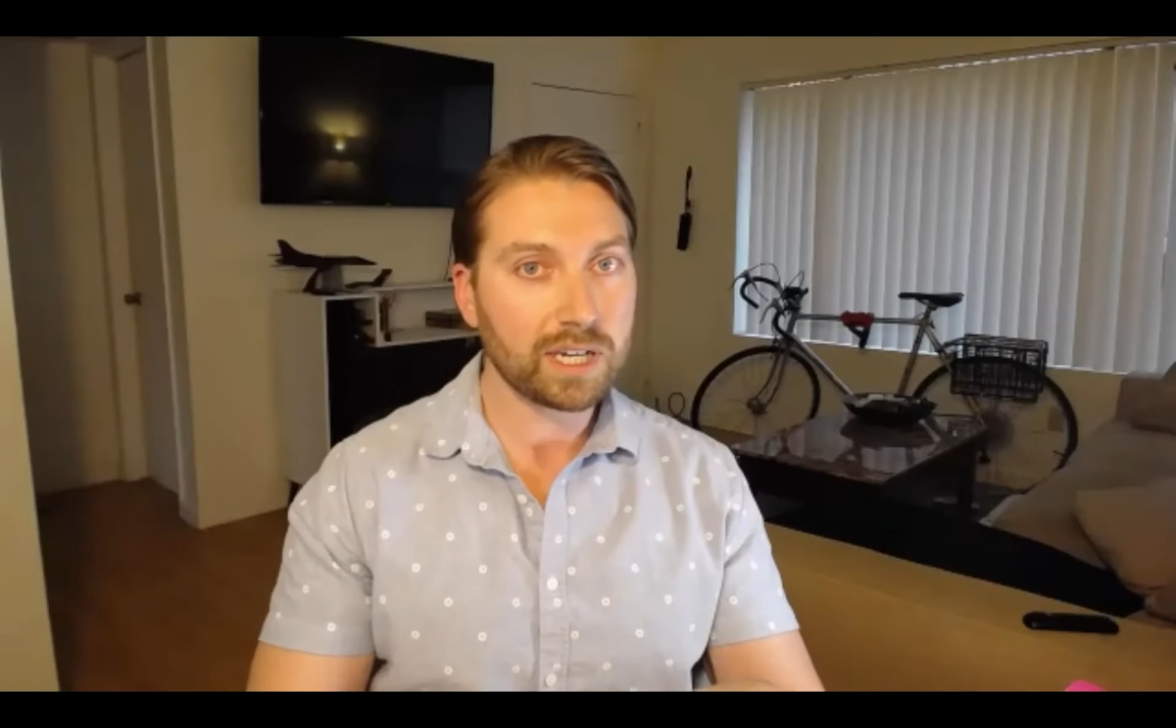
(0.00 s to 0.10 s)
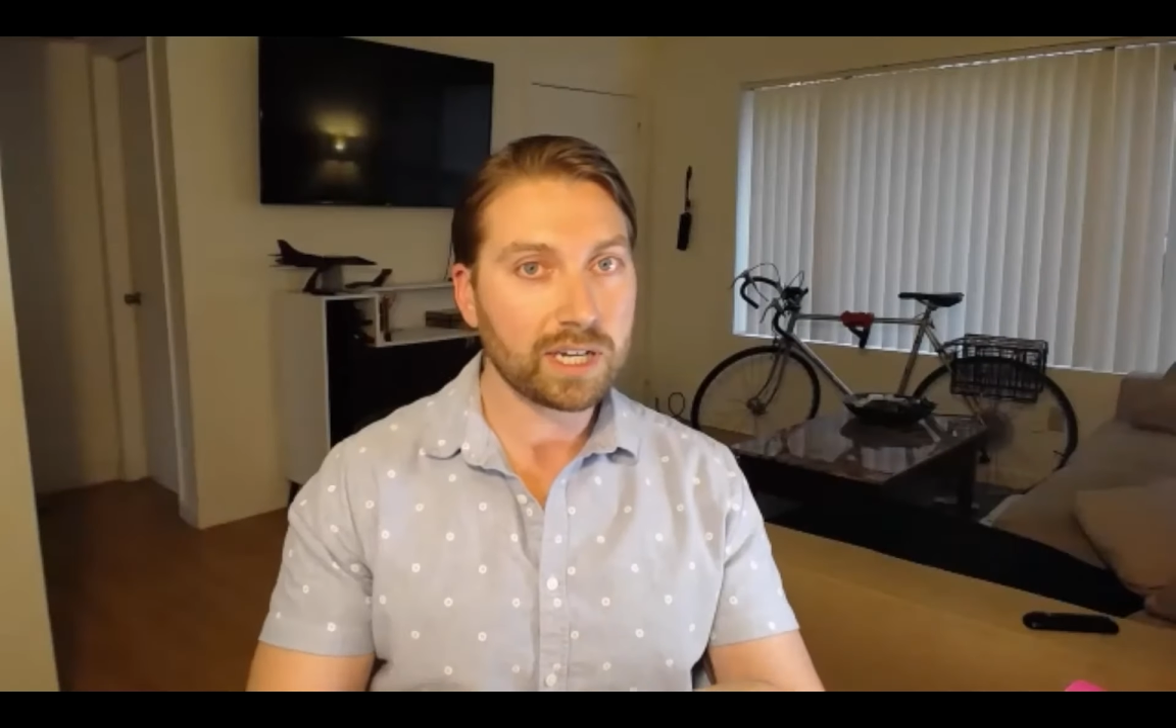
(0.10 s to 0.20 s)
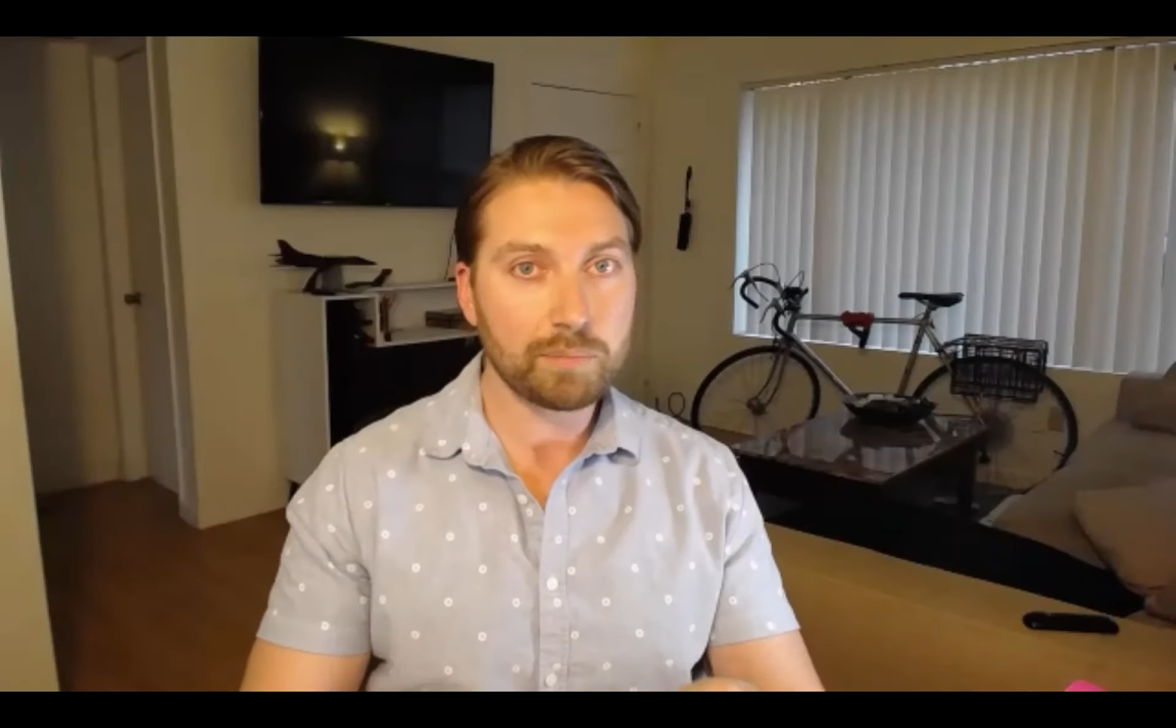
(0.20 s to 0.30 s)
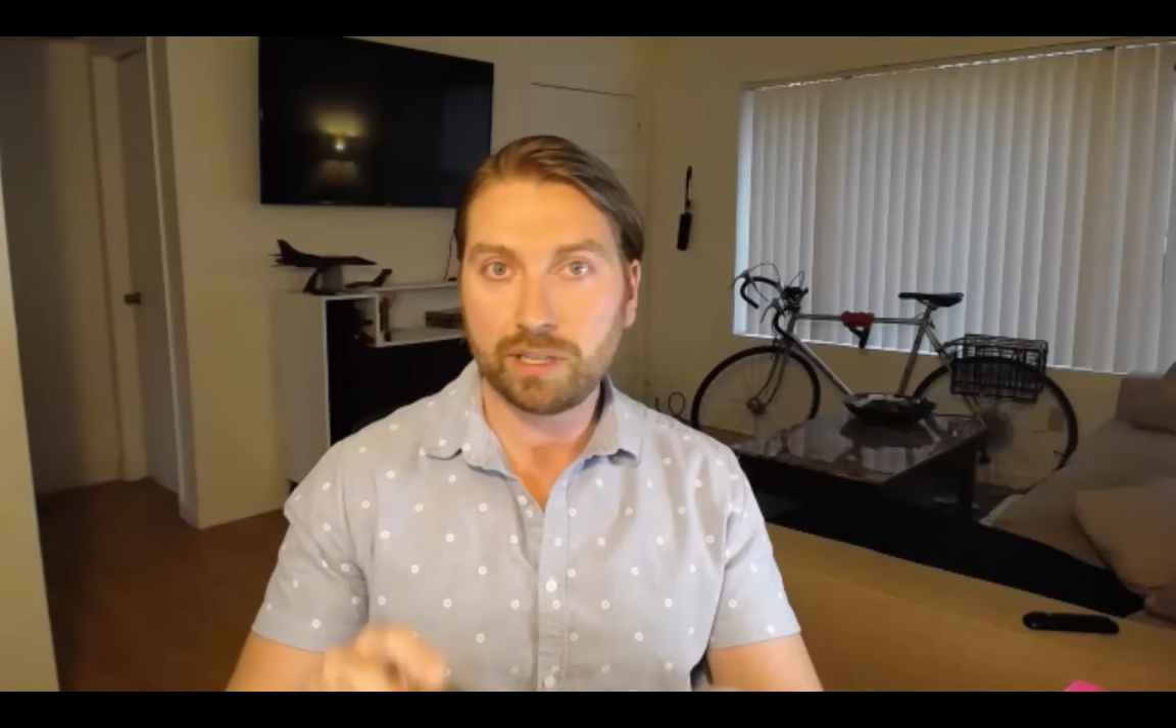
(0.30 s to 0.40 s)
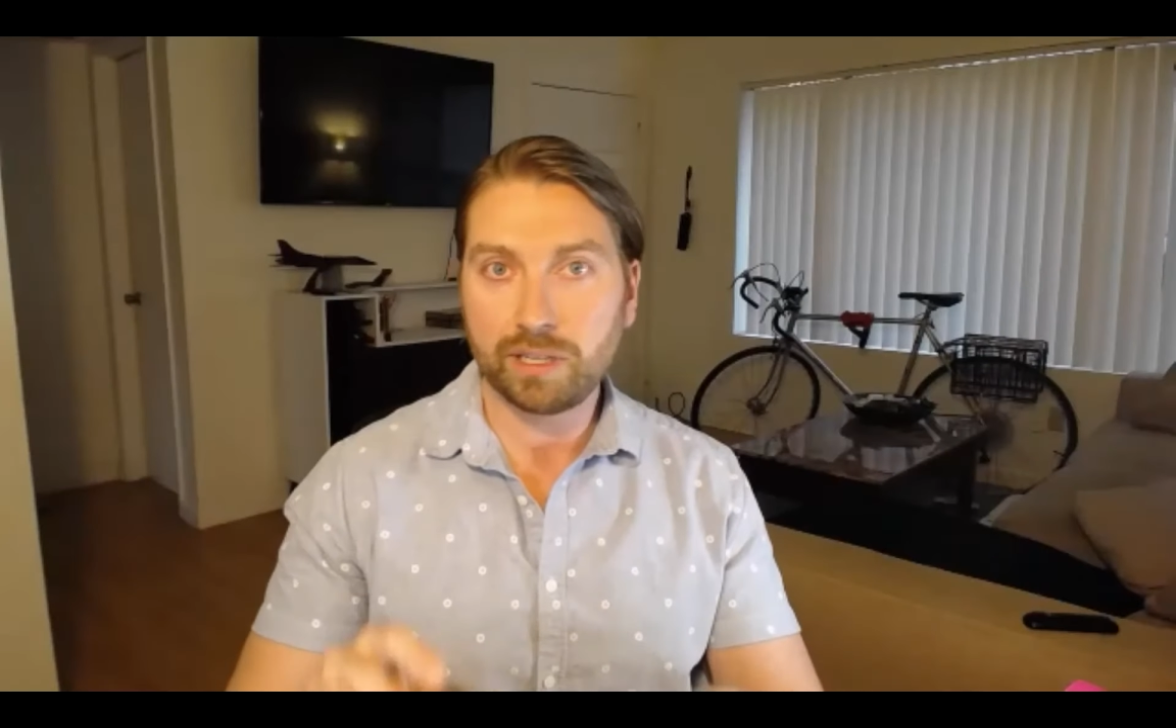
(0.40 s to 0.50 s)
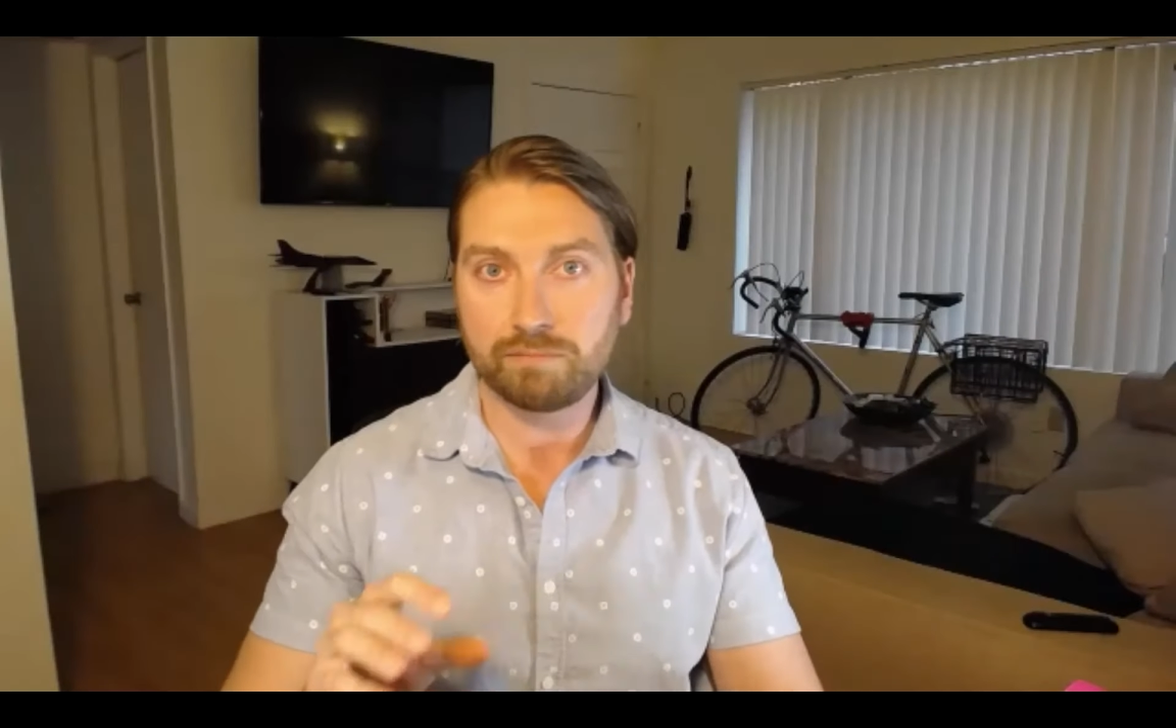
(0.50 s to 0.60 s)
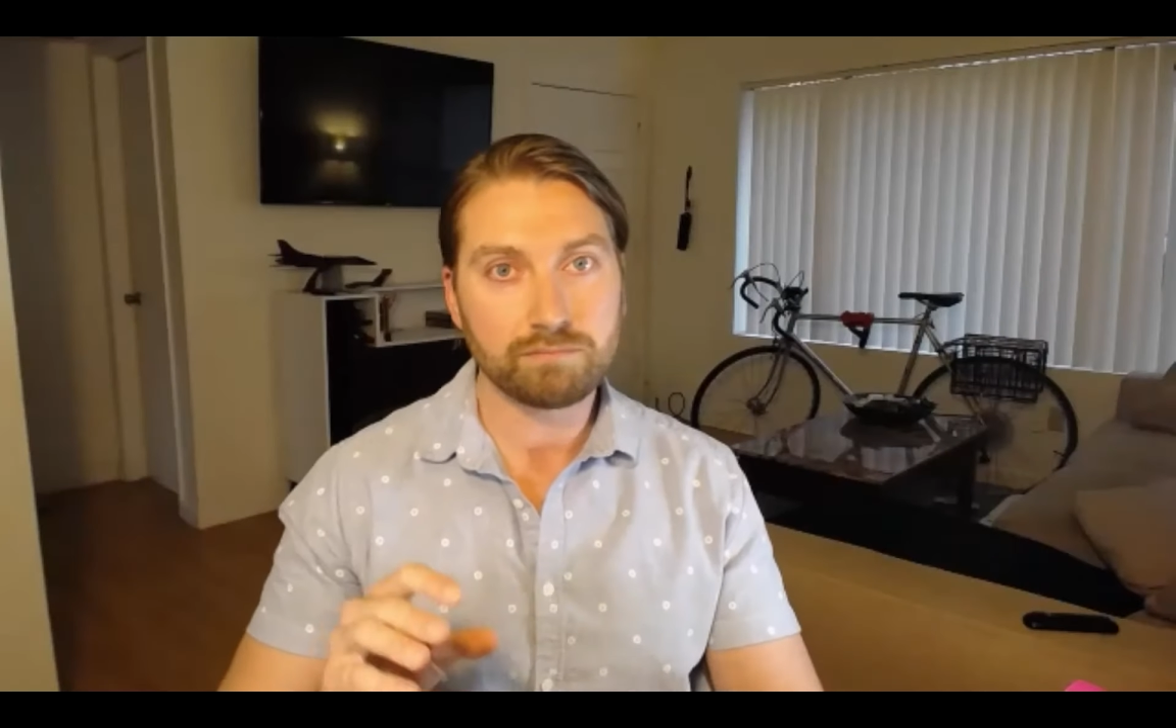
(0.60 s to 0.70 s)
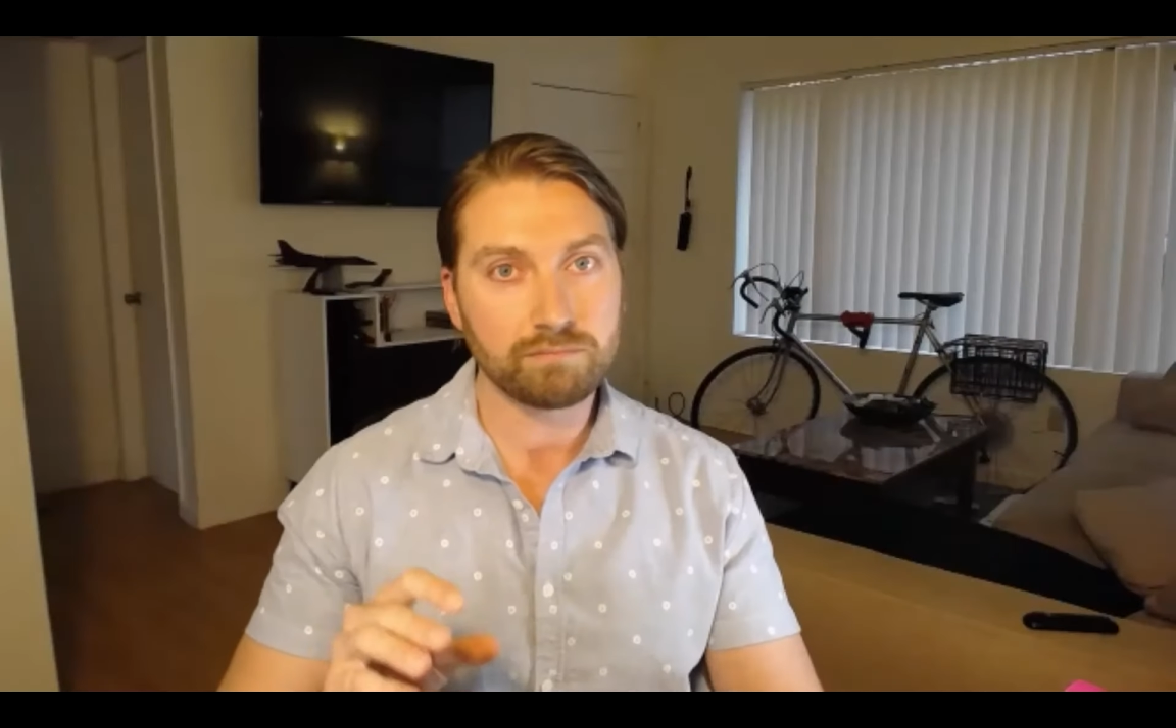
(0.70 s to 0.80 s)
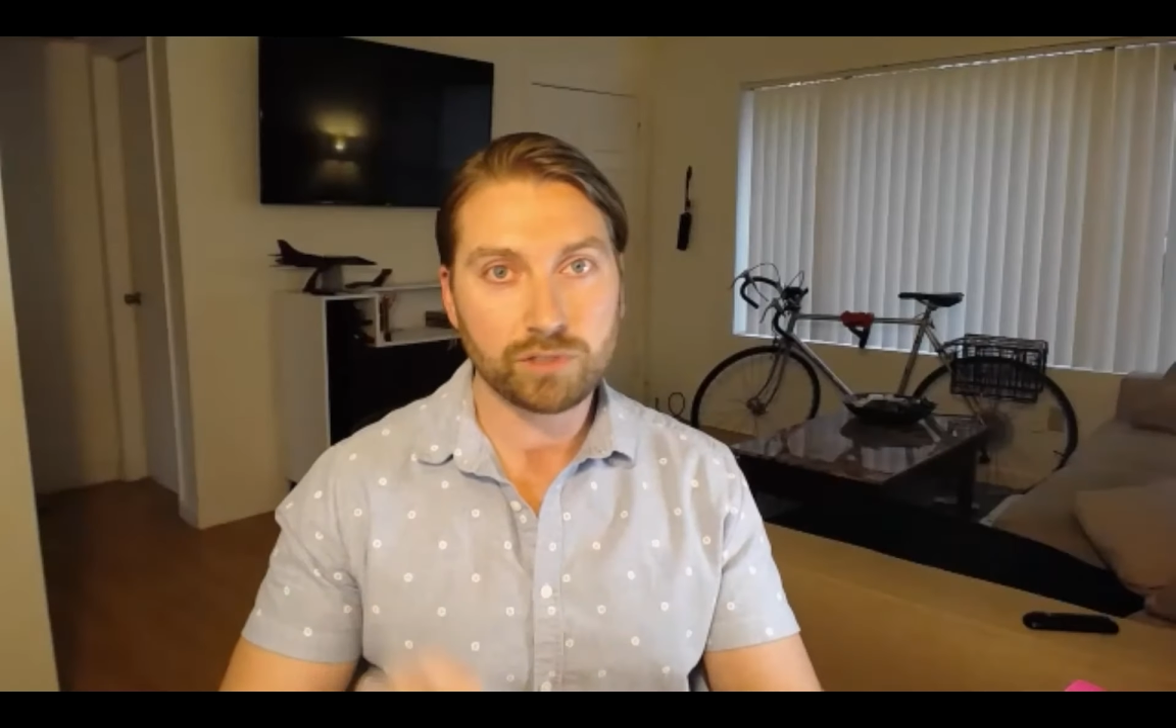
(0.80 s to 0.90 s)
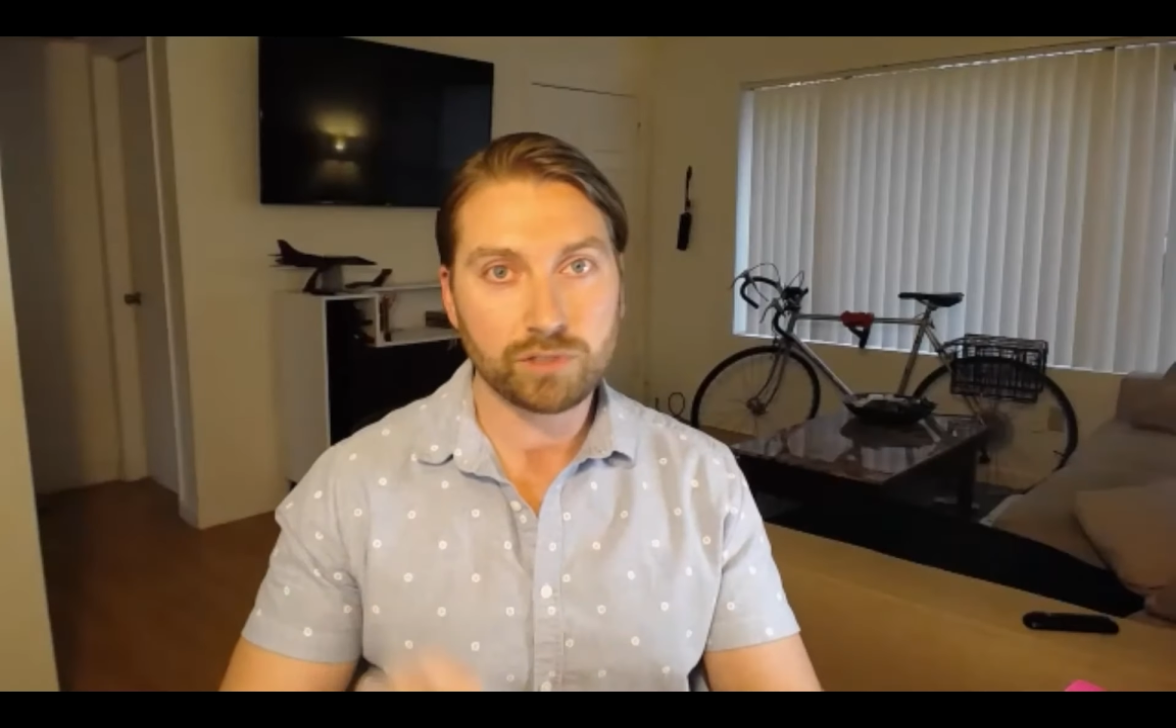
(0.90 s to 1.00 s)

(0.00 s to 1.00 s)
type in